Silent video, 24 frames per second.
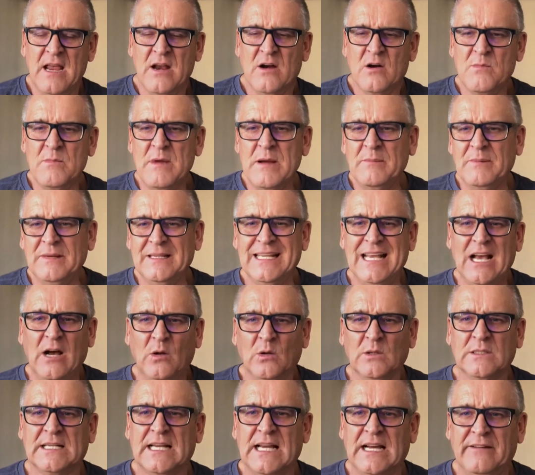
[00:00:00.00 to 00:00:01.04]
Remember, the
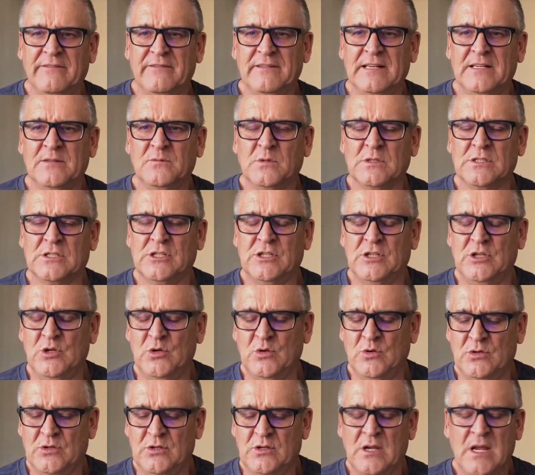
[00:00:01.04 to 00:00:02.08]
old covenant was
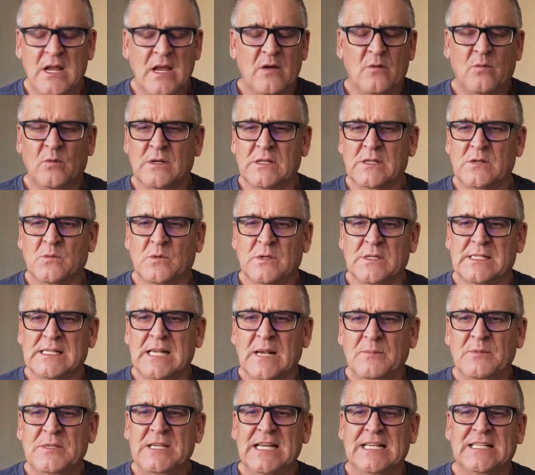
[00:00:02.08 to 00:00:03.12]

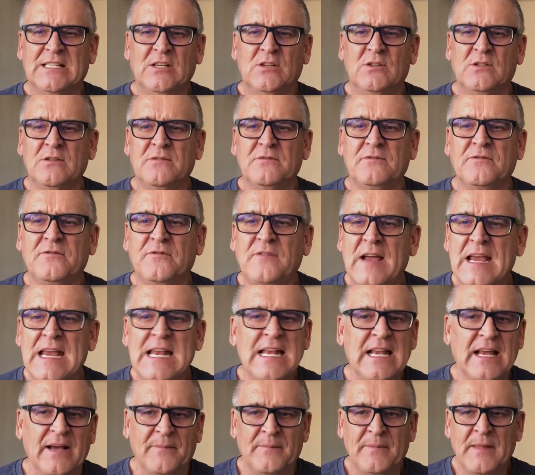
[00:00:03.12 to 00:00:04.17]
subjected to
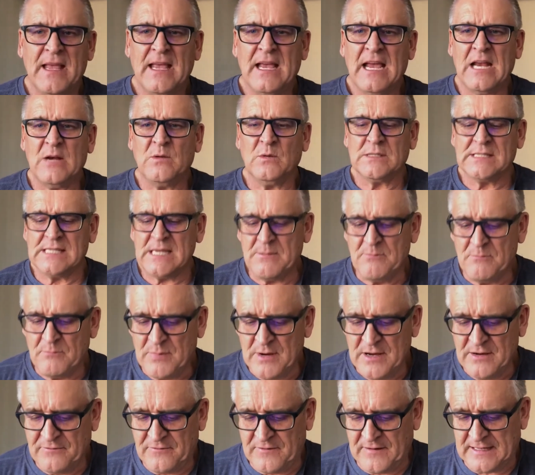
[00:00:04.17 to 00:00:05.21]
failure. It was
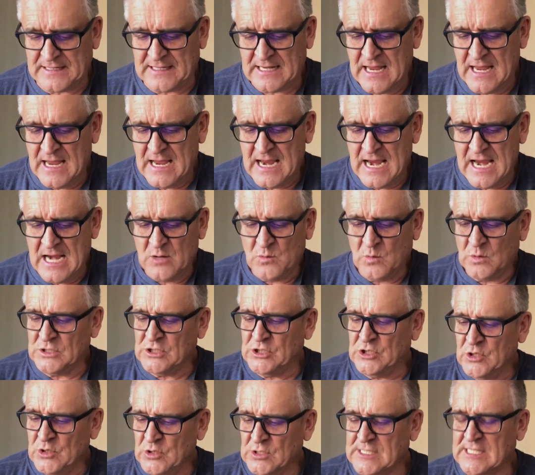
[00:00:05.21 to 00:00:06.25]
imperfect. It
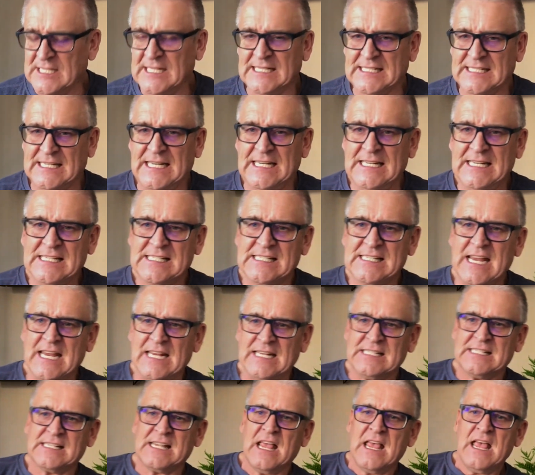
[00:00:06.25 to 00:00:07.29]
was useless in a
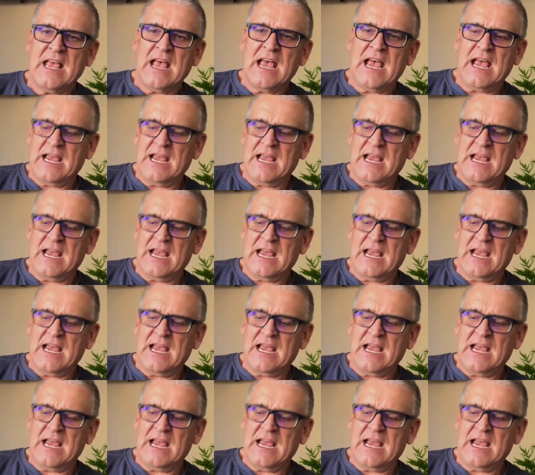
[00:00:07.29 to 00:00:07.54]
sense.